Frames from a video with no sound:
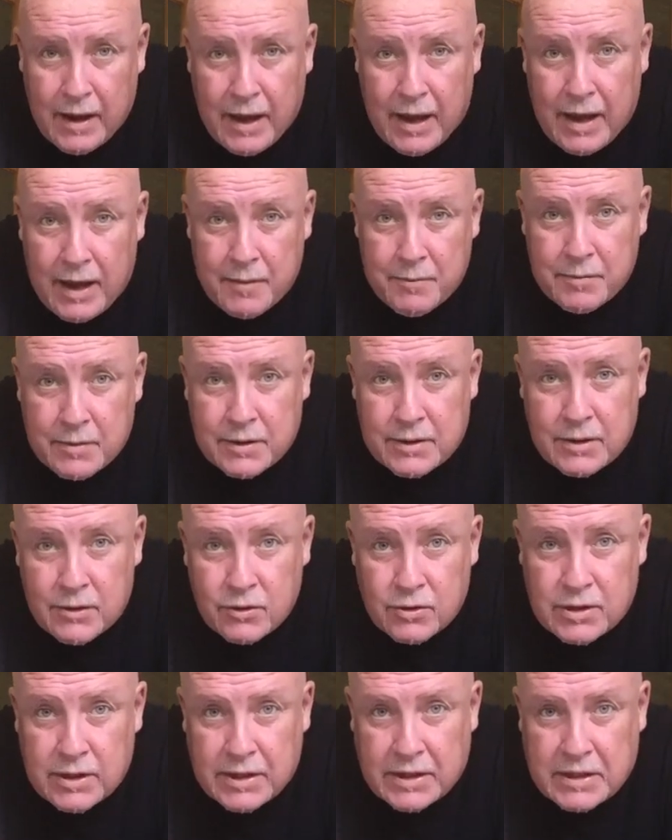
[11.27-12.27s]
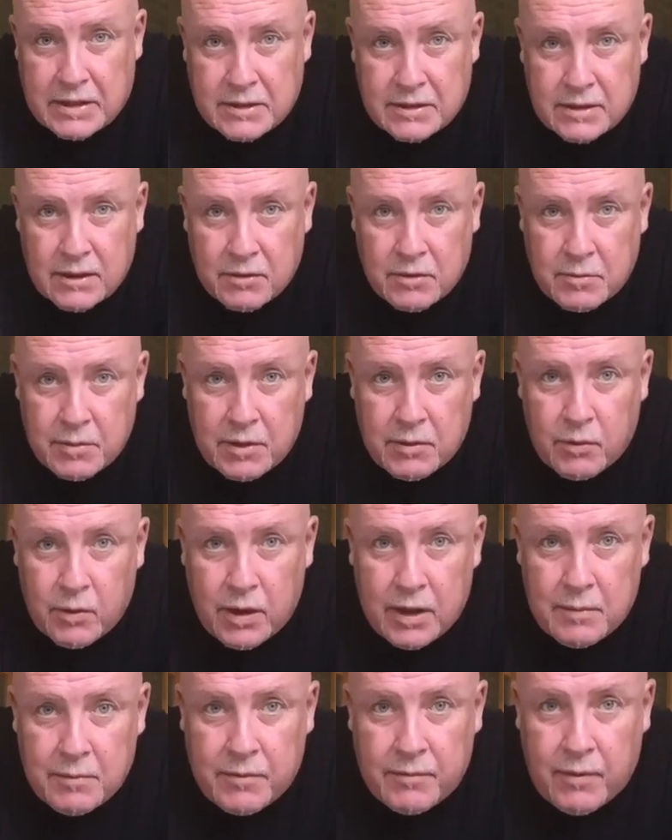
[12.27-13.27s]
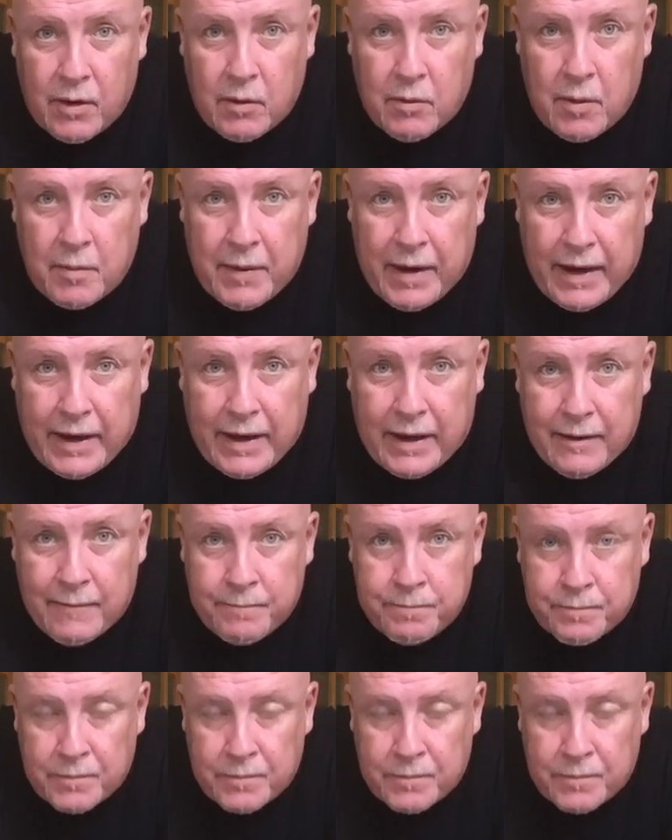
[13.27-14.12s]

It looks like it's going to be a while before we're back.